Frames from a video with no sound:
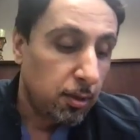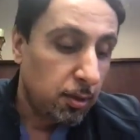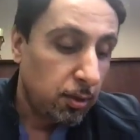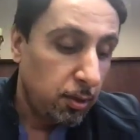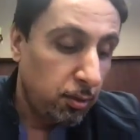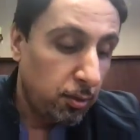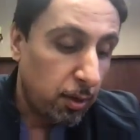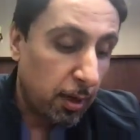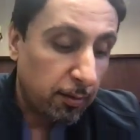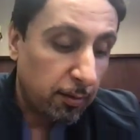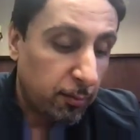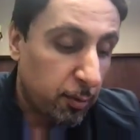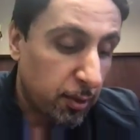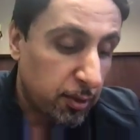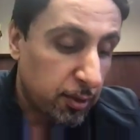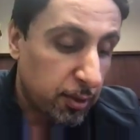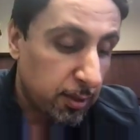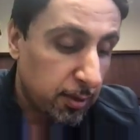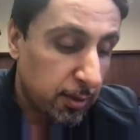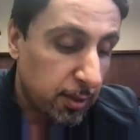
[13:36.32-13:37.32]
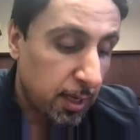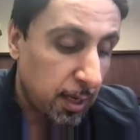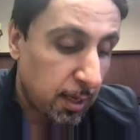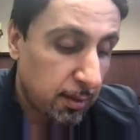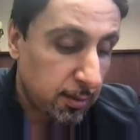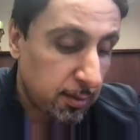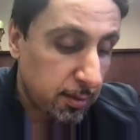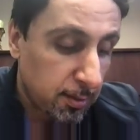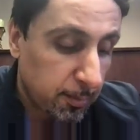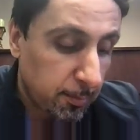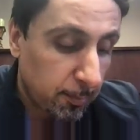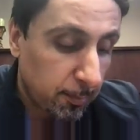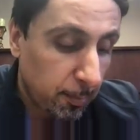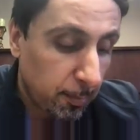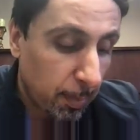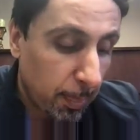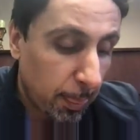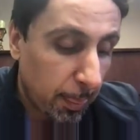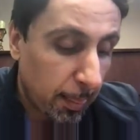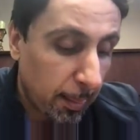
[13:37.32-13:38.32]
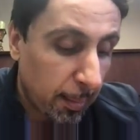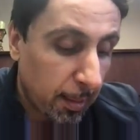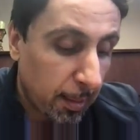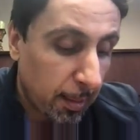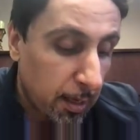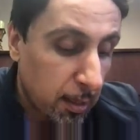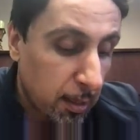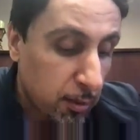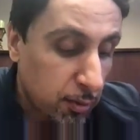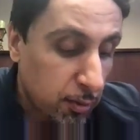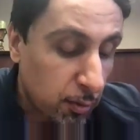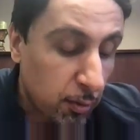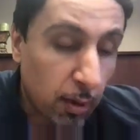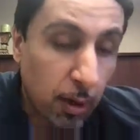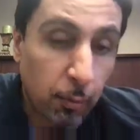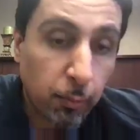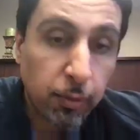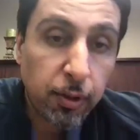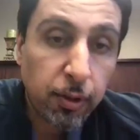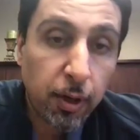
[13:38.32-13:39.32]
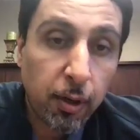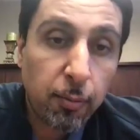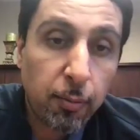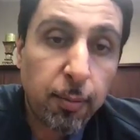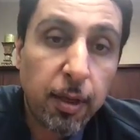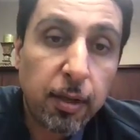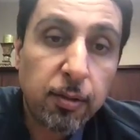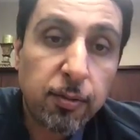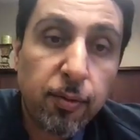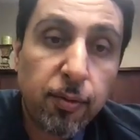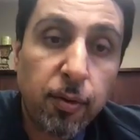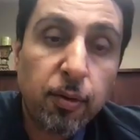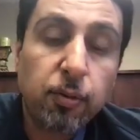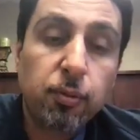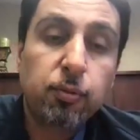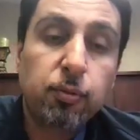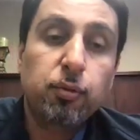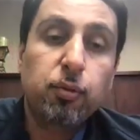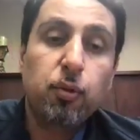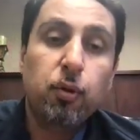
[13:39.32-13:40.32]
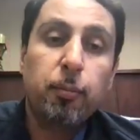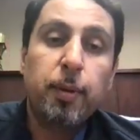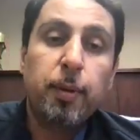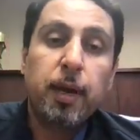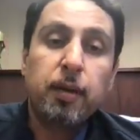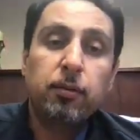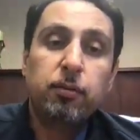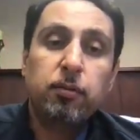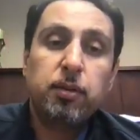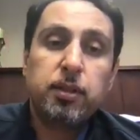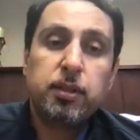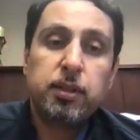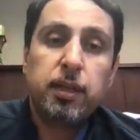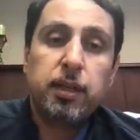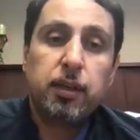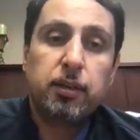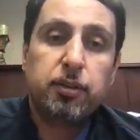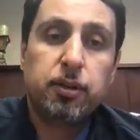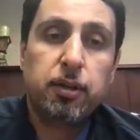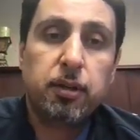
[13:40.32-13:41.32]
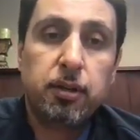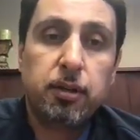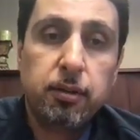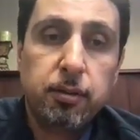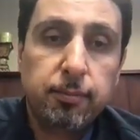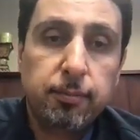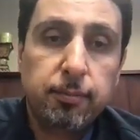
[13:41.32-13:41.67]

You have questions, guys? So I would recommend for you to go back to this lecture